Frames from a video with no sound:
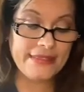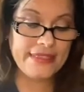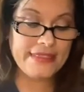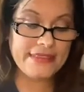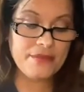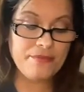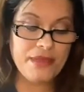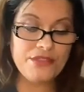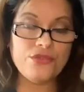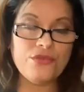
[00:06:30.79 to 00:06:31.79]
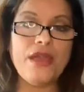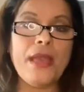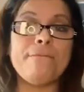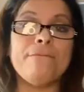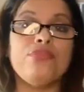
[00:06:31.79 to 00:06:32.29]
is the pencil
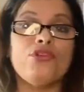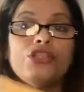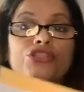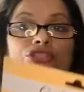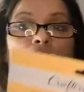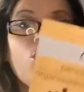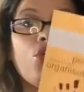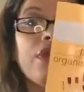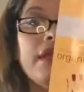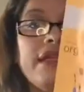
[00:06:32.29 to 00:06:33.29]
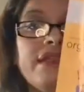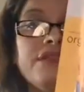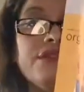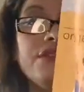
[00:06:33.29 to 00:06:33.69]
and brush organizer,